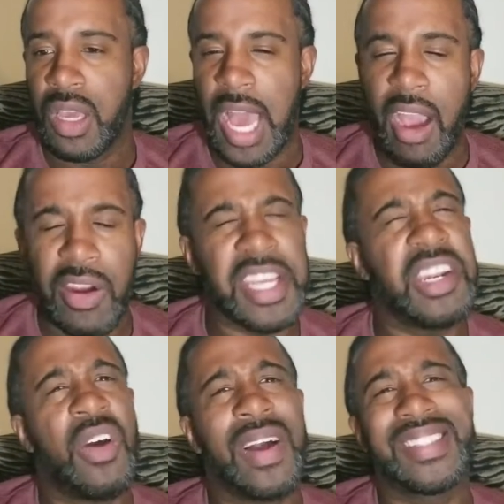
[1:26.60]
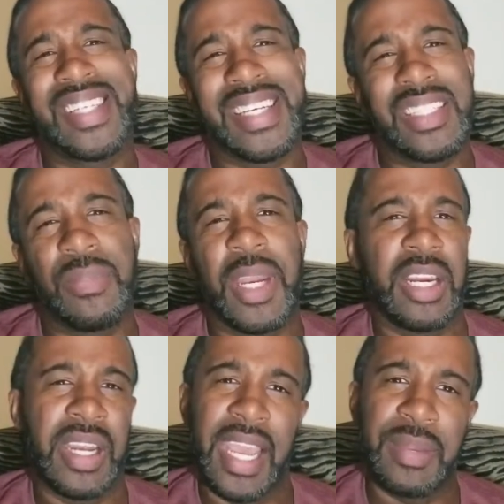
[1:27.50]
I already know I say some of their
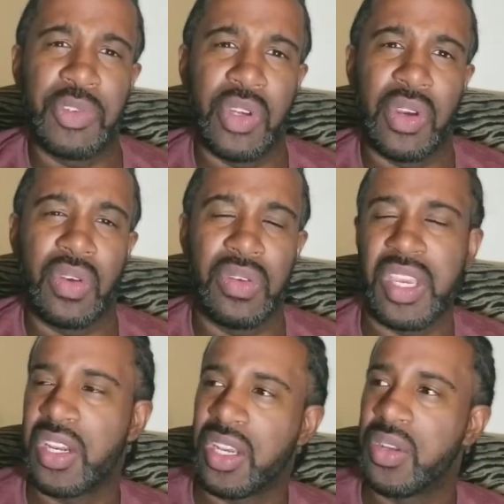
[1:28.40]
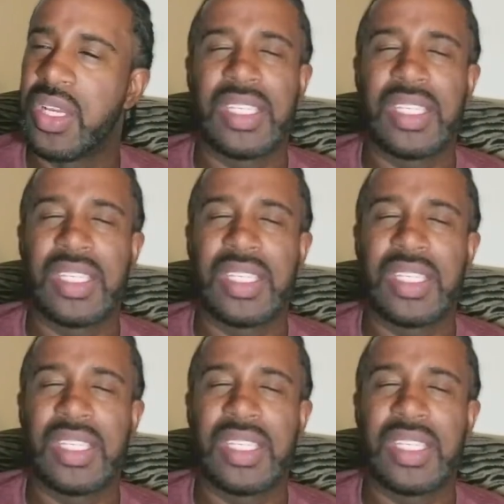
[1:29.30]
names wrong, you know.